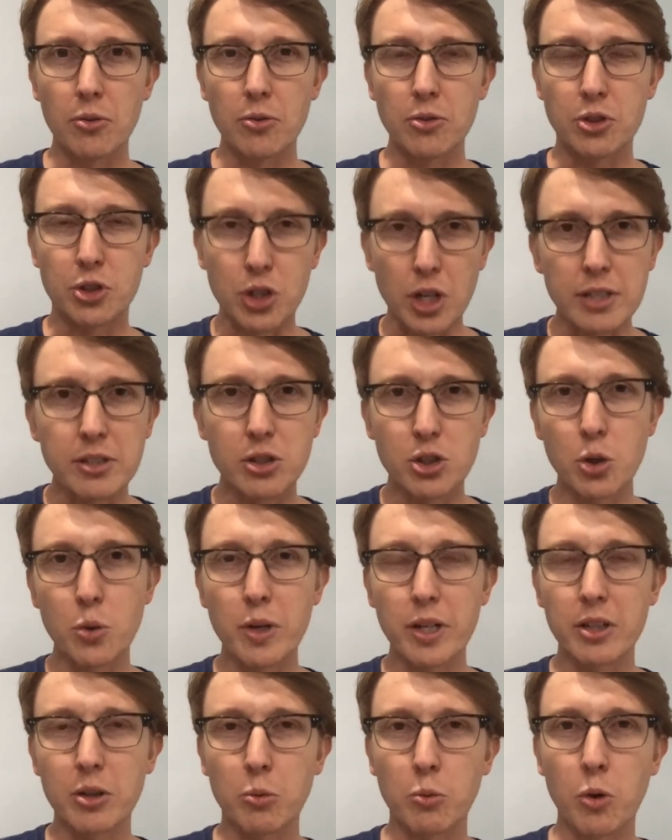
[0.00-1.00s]
just
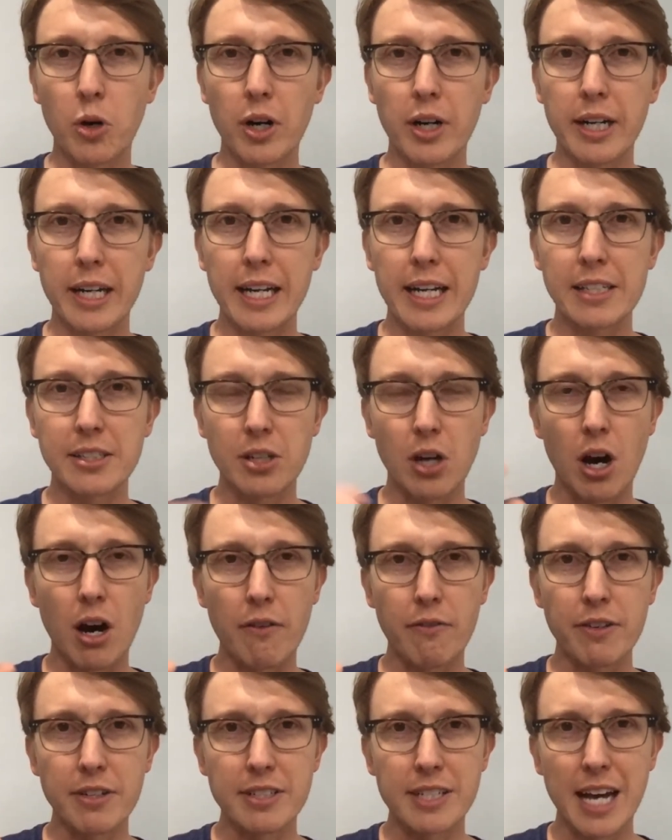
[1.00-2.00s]
doing the work is
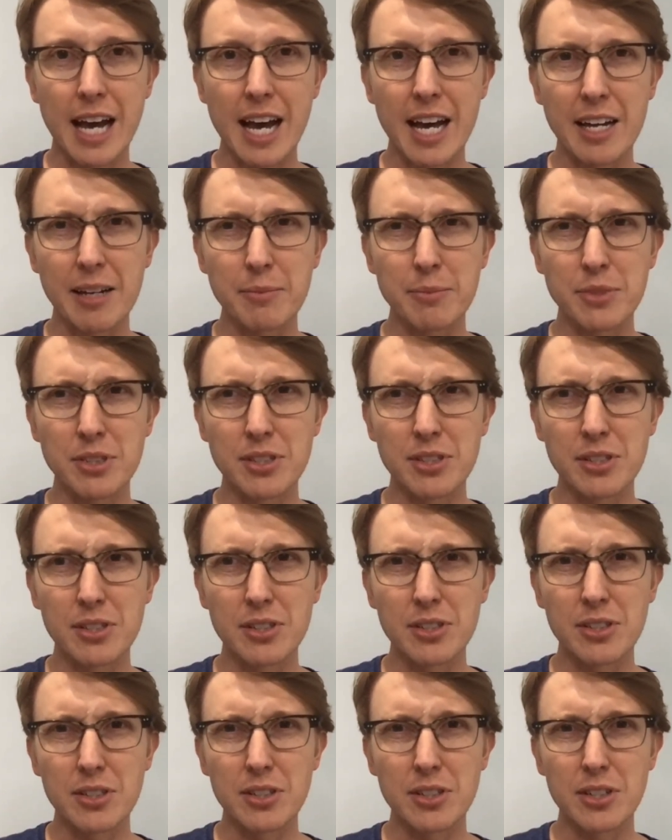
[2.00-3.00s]
oftentimes
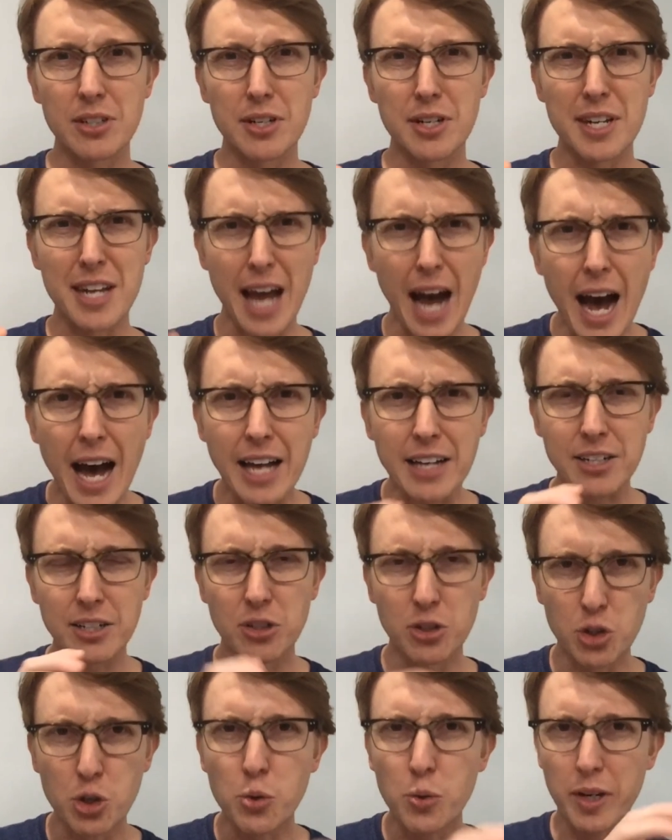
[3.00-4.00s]
not
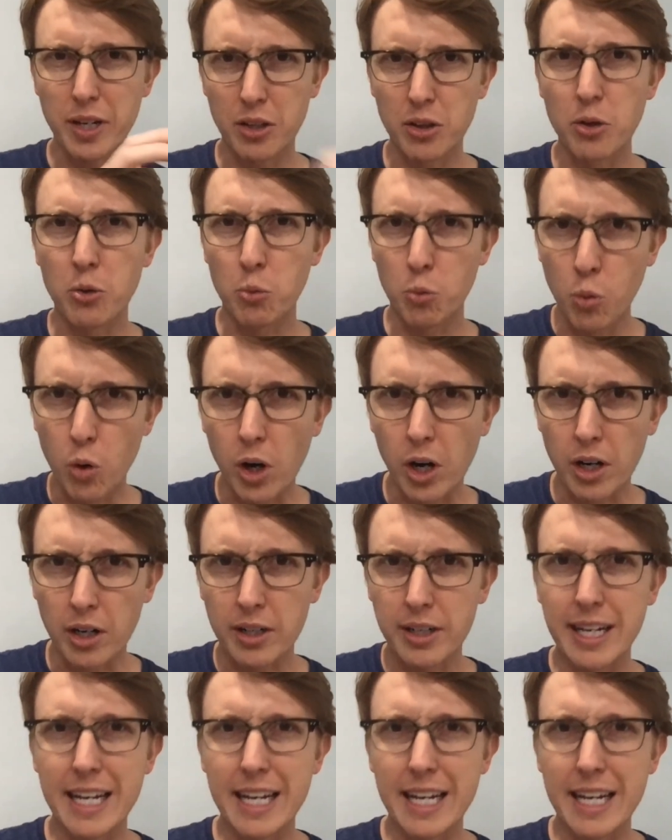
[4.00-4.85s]
doing the work.